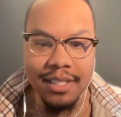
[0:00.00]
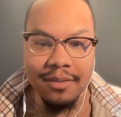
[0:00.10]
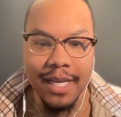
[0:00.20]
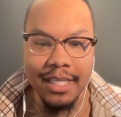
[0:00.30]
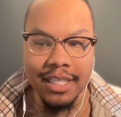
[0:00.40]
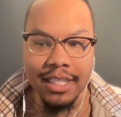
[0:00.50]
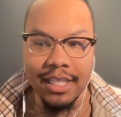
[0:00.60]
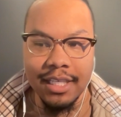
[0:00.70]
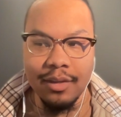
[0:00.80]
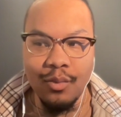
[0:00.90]

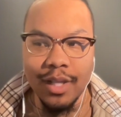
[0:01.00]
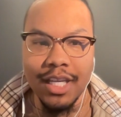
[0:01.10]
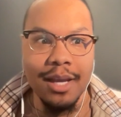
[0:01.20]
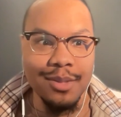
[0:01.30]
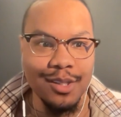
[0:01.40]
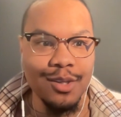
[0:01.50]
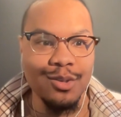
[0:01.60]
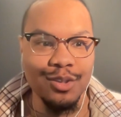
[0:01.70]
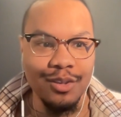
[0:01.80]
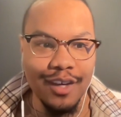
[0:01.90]
especially when it comes to
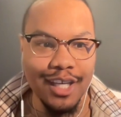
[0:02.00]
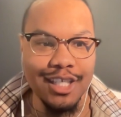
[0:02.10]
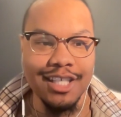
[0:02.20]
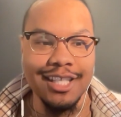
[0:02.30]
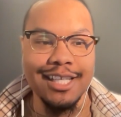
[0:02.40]
social innovation,